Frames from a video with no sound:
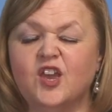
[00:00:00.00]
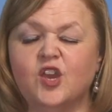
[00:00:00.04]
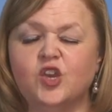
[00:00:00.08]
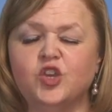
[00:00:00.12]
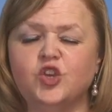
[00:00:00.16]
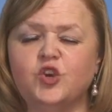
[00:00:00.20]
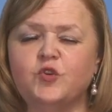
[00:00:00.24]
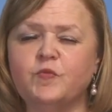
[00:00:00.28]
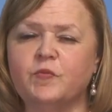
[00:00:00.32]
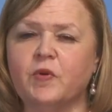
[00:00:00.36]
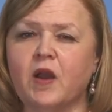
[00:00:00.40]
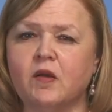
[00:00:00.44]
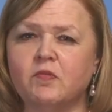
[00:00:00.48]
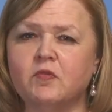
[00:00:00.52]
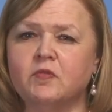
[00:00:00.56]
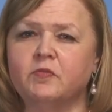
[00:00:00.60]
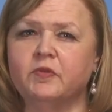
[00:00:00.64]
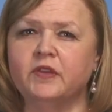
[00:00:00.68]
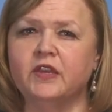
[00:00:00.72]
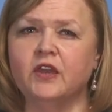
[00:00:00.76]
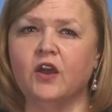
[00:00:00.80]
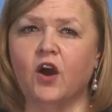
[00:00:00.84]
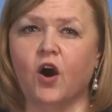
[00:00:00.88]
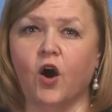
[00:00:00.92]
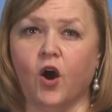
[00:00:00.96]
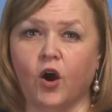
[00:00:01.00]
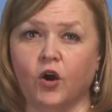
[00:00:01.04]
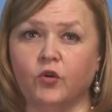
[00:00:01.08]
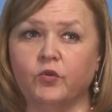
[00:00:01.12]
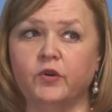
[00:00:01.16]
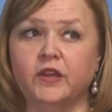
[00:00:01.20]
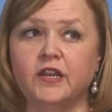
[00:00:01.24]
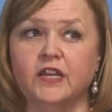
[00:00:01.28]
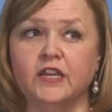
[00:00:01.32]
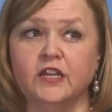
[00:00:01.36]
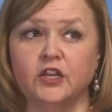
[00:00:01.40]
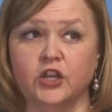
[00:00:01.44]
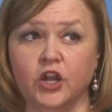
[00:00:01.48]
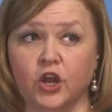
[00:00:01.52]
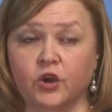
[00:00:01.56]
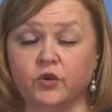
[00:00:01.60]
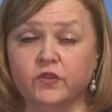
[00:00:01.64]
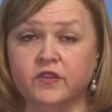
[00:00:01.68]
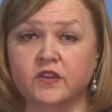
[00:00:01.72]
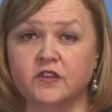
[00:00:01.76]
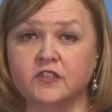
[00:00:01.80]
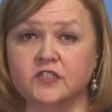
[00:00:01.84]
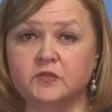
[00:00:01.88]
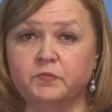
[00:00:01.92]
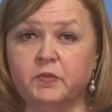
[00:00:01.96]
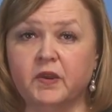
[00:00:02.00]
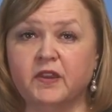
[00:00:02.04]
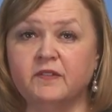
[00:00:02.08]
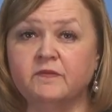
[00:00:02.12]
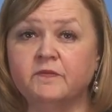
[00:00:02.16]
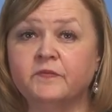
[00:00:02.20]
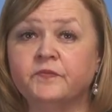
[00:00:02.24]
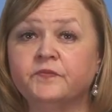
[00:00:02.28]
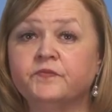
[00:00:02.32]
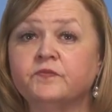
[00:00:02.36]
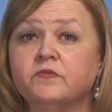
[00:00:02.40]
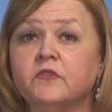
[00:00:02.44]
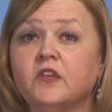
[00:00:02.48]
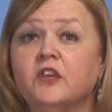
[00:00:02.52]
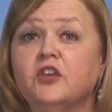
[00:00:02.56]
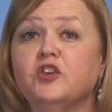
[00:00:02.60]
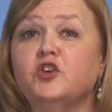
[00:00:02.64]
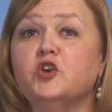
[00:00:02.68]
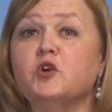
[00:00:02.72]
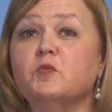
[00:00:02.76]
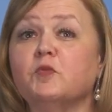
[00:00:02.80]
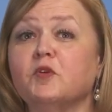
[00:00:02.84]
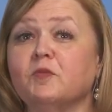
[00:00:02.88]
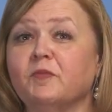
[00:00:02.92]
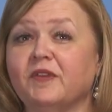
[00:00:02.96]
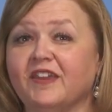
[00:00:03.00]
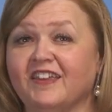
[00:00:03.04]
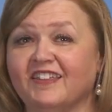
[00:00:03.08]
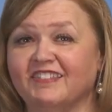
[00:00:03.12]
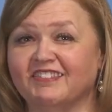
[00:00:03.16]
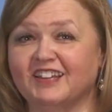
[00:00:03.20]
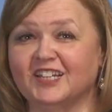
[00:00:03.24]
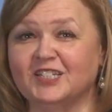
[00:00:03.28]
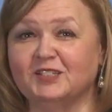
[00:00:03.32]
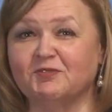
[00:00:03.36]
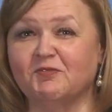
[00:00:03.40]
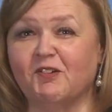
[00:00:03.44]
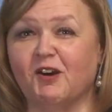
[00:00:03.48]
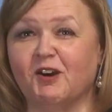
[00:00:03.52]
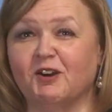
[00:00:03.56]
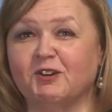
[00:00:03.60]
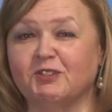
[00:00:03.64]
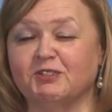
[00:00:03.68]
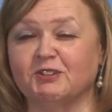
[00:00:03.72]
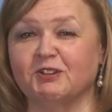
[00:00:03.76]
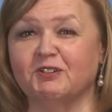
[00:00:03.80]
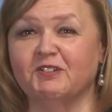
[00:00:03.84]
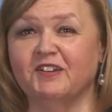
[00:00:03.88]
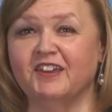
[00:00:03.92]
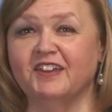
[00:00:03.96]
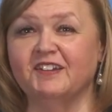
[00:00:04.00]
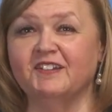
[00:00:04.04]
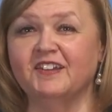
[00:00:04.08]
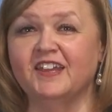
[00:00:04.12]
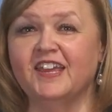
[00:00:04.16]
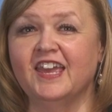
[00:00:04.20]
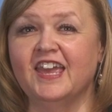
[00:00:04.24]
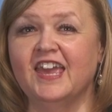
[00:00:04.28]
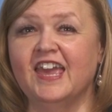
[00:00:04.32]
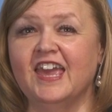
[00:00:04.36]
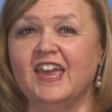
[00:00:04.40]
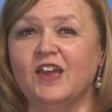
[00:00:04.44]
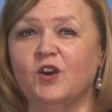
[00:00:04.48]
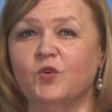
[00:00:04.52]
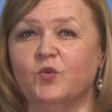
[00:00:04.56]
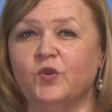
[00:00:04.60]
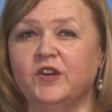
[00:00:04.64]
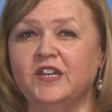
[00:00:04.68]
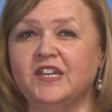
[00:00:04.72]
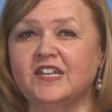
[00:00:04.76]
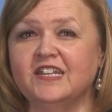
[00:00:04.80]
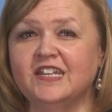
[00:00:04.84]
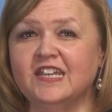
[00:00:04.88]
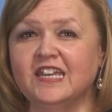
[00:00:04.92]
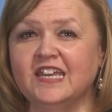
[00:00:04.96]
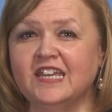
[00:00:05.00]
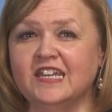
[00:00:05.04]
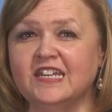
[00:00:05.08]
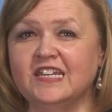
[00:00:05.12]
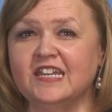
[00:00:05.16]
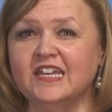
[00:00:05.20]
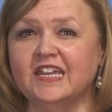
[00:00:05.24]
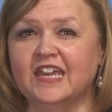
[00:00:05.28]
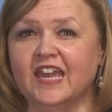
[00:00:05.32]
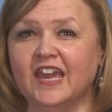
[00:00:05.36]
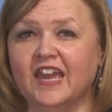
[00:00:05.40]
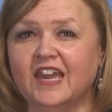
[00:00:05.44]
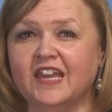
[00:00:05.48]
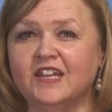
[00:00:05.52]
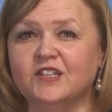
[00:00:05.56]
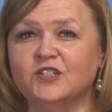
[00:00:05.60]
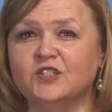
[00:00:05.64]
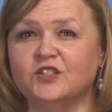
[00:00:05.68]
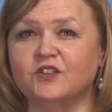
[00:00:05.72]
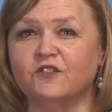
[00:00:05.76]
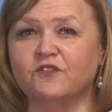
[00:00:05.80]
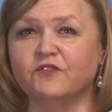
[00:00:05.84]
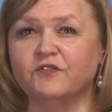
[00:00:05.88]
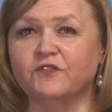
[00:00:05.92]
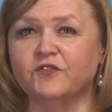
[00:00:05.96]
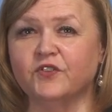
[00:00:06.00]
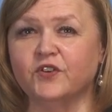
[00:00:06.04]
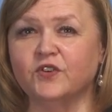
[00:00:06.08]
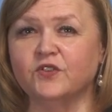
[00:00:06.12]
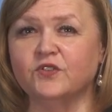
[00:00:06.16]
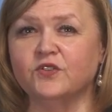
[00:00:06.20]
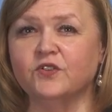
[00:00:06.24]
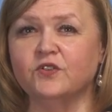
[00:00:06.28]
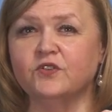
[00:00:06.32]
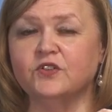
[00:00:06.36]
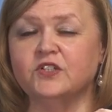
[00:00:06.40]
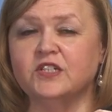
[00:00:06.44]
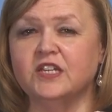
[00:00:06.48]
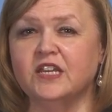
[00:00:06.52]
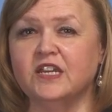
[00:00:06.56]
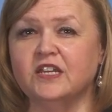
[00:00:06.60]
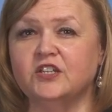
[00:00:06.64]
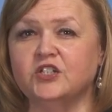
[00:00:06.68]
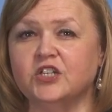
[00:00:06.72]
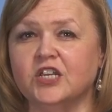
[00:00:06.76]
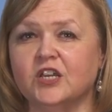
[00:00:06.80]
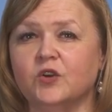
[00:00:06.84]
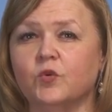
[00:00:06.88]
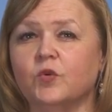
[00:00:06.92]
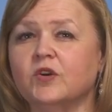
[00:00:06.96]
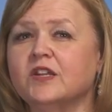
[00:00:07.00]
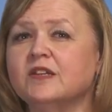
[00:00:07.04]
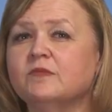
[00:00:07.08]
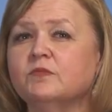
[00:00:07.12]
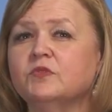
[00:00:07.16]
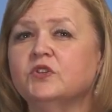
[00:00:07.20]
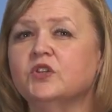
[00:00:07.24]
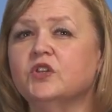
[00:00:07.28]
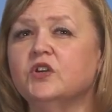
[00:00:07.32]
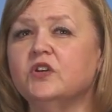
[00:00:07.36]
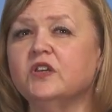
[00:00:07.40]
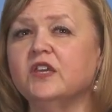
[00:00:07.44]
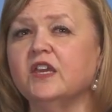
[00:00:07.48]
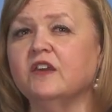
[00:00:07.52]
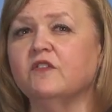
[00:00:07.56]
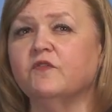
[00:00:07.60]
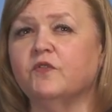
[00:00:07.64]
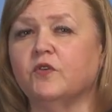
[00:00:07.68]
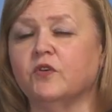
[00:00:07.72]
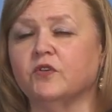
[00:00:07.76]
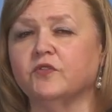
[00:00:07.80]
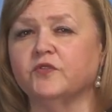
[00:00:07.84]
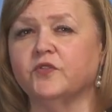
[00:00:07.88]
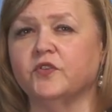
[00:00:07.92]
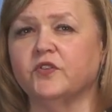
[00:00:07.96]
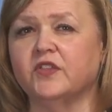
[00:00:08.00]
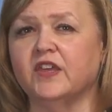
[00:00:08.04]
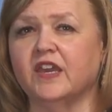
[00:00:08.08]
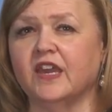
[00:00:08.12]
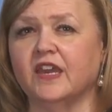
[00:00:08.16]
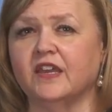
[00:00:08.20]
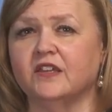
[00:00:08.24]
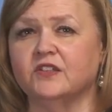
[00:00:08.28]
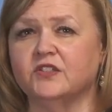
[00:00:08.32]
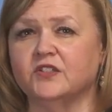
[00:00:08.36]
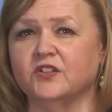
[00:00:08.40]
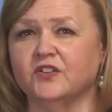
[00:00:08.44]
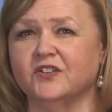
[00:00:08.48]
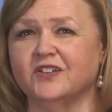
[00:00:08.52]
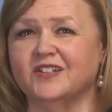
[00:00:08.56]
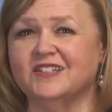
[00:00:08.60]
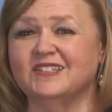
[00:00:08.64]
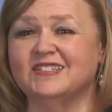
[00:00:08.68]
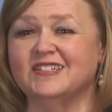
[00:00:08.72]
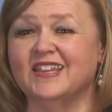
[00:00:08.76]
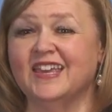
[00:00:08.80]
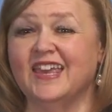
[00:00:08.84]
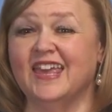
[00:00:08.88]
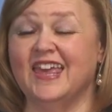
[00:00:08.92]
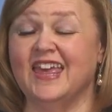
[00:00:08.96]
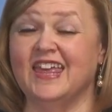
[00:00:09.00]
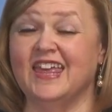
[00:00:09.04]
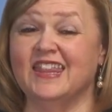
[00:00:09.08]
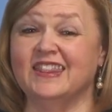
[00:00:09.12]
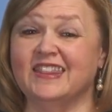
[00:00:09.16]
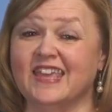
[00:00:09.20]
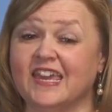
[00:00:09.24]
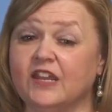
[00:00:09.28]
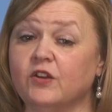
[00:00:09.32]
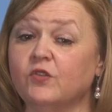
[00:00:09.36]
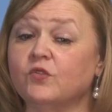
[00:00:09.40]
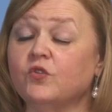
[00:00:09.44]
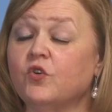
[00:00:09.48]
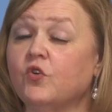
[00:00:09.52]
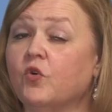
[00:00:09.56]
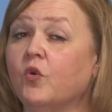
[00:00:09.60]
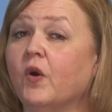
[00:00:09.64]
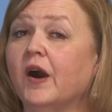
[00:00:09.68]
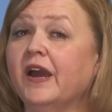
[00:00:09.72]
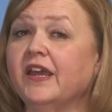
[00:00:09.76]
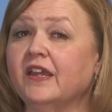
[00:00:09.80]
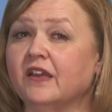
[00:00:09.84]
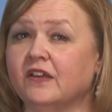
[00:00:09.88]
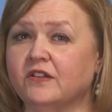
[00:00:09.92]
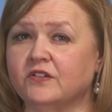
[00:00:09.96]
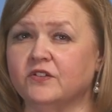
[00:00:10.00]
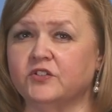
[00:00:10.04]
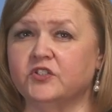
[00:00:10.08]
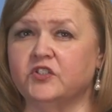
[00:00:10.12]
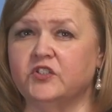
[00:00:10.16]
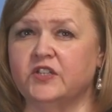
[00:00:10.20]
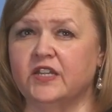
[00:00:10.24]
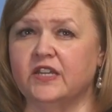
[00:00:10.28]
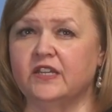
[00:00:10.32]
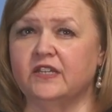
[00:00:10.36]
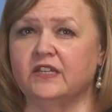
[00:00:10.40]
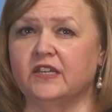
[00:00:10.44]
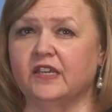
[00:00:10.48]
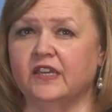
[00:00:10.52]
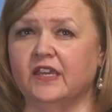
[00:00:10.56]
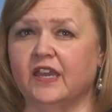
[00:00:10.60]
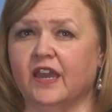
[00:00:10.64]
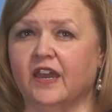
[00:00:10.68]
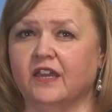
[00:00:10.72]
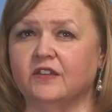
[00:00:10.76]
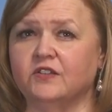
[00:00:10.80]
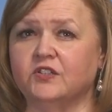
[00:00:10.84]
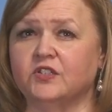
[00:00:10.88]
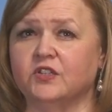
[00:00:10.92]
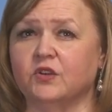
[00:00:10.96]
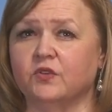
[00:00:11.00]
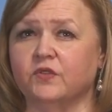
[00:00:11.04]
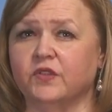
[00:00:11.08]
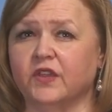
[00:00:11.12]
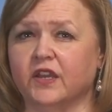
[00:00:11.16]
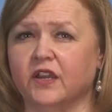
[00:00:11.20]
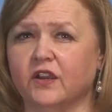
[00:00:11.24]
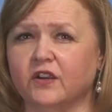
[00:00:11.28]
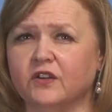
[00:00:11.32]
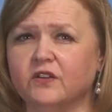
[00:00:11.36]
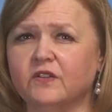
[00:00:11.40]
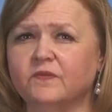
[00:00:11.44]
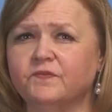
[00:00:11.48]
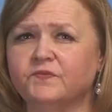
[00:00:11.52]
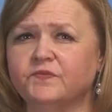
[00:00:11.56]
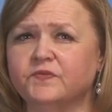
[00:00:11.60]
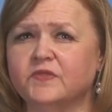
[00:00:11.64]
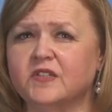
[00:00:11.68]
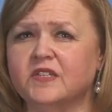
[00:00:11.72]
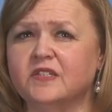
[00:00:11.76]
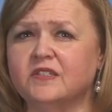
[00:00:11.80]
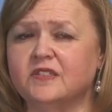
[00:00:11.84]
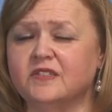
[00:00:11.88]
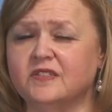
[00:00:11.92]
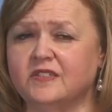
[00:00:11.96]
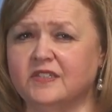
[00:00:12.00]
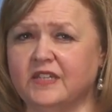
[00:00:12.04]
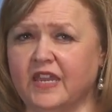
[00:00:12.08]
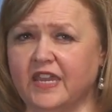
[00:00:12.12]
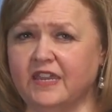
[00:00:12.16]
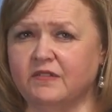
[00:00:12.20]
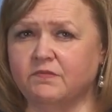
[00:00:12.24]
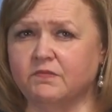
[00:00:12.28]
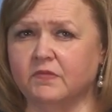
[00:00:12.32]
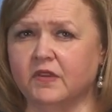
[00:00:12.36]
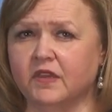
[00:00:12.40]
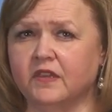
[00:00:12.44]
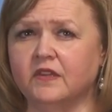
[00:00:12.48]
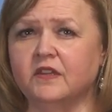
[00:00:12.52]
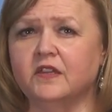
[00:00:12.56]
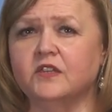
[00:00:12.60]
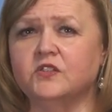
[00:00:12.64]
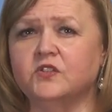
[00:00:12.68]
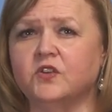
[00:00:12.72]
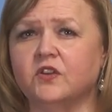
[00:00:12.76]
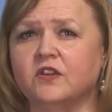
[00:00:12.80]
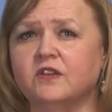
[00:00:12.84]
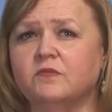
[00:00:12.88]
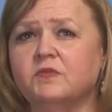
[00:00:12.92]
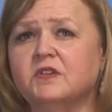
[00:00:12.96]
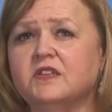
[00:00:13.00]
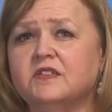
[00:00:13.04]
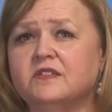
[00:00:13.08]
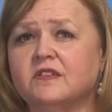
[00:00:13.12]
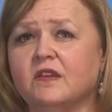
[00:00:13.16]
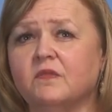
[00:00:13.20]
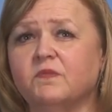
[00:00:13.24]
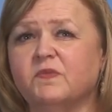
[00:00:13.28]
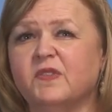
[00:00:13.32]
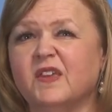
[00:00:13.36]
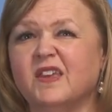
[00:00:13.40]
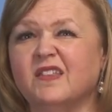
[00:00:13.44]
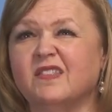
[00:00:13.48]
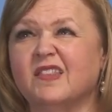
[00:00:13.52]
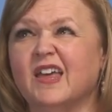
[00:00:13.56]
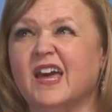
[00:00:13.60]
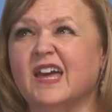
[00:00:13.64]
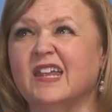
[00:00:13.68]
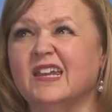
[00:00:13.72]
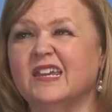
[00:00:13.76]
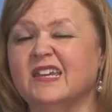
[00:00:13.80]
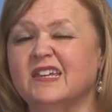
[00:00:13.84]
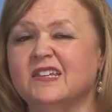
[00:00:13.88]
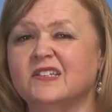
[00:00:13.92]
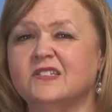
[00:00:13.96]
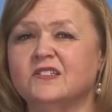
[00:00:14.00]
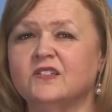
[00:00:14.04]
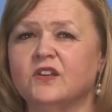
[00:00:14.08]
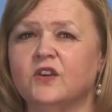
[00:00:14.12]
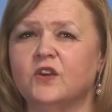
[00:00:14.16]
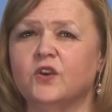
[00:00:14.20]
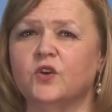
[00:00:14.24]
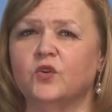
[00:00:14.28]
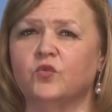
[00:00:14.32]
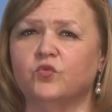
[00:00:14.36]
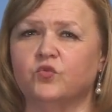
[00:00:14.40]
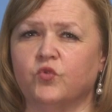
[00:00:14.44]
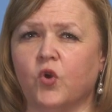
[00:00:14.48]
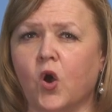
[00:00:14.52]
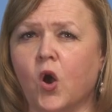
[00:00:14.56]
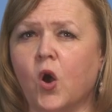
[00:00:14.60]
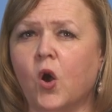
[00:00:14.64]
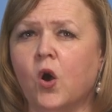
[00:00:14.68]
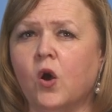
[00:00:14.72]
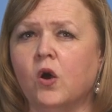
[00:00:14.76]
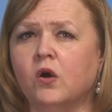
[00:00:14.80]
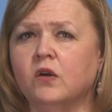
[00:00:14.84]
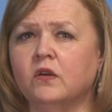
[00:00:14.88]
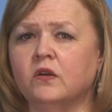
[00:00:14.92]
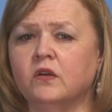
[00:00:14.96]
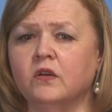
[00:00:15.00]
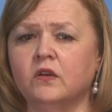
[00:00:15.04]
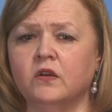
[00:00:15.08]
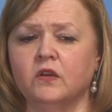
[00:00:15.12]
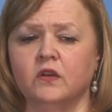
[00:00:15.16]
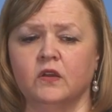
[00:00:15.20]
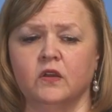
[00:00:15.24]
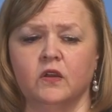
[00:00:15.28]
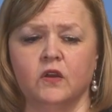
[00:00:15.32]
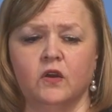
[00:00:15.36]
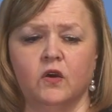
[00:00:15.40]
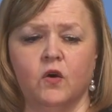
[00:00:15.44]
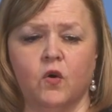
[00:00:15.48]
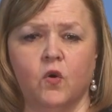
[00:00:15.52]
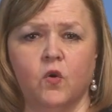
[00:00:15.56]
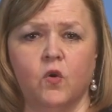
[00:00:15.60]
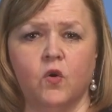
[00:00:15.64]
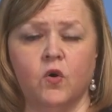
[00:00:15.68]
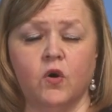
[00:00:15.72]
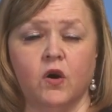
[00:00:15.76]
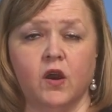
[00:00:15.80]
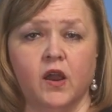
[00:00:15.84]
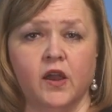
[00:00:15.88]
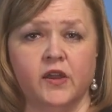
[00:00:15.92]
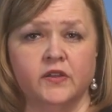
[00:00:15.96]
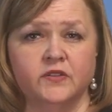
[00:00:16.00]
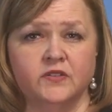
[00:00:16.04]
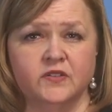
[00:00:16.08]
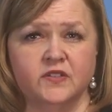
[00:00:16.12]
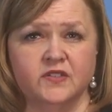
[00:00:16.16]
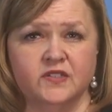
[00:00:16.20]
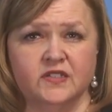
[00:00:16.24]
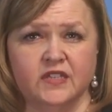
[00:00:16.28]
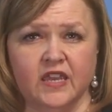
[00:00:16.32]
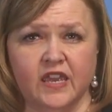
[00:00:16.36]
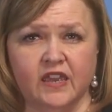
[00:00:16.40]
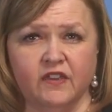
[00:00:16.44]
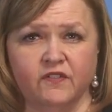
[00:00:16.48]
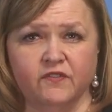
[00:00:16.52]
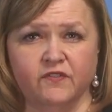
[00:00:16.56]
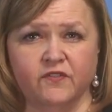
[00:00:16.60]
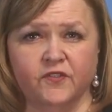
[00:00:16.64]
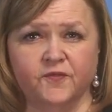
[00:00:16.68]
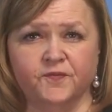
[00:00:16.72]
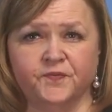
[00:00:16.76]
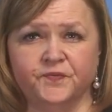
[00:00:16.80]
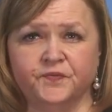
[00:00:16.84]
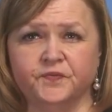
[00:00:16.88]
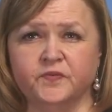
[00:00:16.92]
you probably already know this, but humor me. Let's walk through it. When it indicates further teaching, what I'm looking for for the answer is they don't quite understand it yet. So their statement is going to be something that is wrong or unsafe.